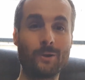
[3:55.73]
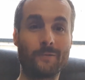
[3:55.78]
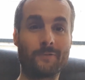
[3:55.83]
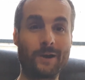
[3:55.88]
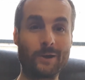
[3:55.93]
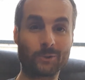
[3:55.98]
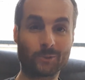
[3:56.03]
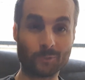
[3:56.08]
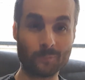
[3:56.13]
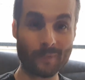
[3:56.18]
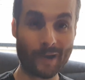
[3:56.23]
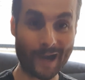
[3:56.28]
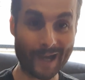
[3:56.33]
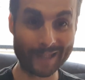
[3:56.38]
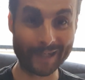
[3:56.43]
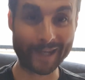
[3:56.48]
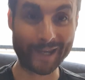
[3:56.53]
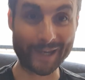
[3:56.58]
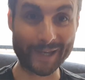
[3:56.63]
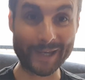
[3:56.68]
without
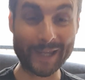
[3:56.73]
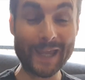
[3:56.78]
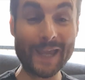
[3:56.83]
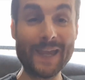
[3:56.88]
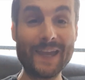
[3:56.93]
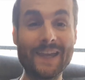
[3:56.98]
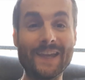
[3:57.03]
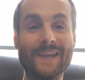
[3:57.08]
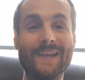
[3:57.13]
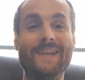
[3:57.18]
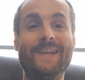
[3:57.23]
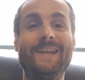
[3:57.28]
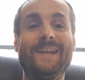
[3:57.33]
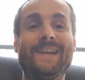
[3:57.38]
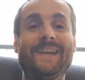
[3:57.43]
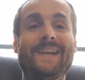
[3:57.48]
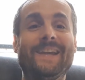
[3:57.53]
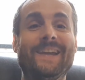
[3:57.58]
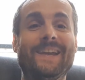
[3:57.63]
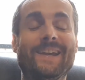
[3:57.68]
money,
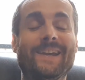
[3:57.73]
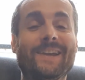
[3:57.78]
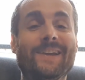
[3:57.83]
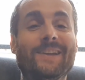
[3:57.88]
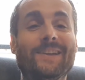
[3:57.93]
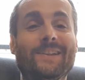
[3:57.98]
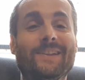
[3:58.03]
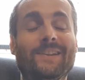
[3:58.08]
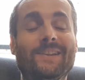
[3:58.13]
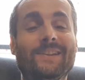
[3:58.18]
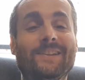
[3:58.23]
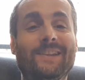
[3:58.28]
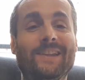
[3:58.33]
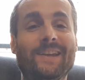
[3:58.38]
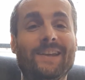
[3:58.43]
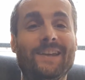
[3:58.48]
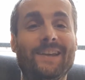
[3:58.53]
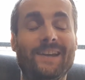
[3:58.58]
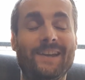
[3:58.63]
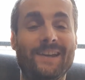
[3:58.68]
uh,
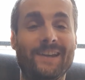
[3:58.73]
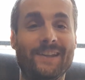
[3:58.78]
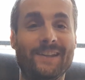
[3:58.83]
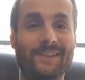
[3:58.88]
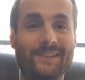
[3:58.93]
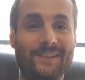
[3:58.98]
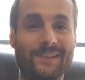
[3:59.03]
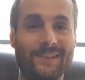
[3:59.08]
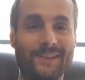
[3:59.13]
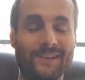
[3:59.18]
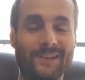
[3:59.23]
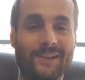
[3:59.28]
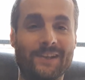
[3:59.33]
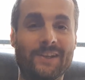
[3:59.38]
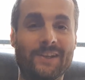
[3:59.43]
the, the,